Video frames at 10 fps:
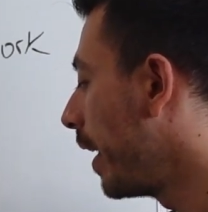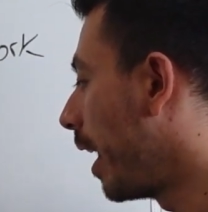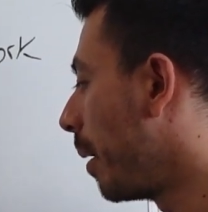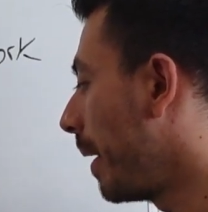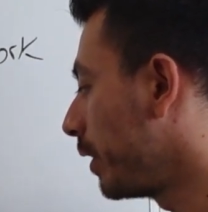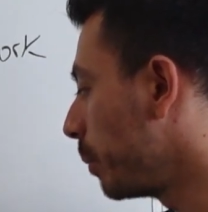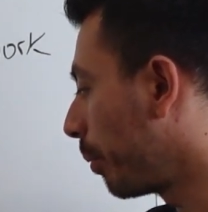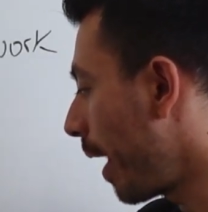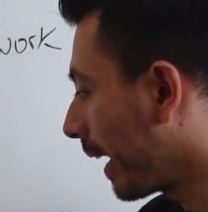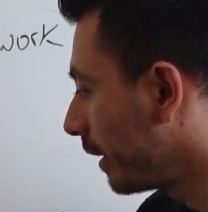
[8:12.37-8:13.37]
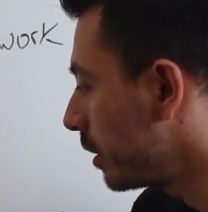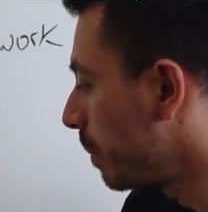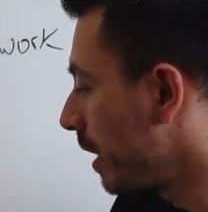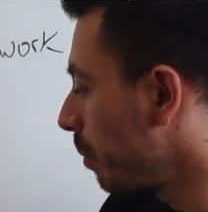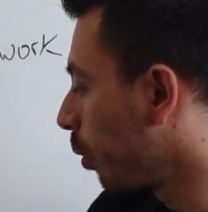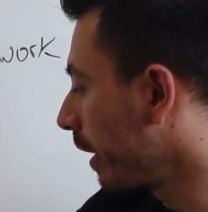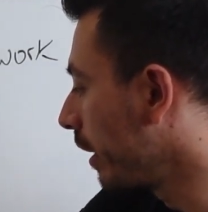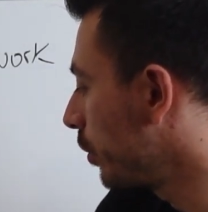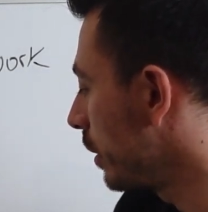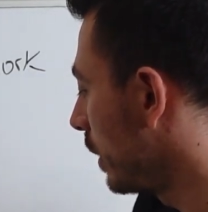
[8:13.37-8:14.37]
and you practice being more
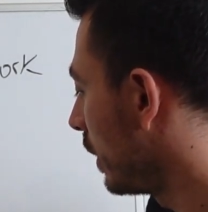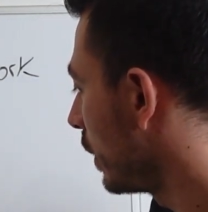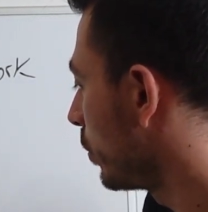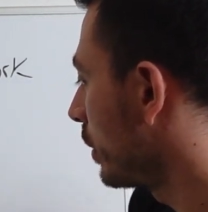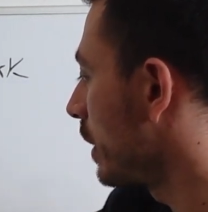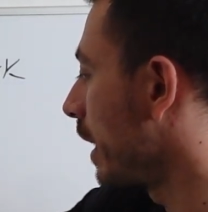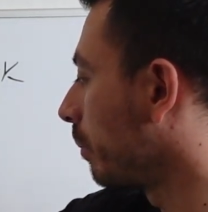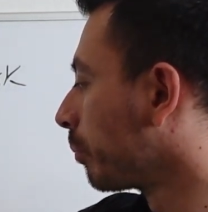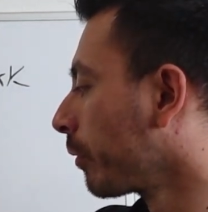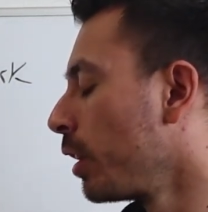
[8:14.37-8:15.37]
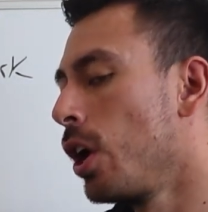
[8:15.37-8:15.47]
interested than interesting.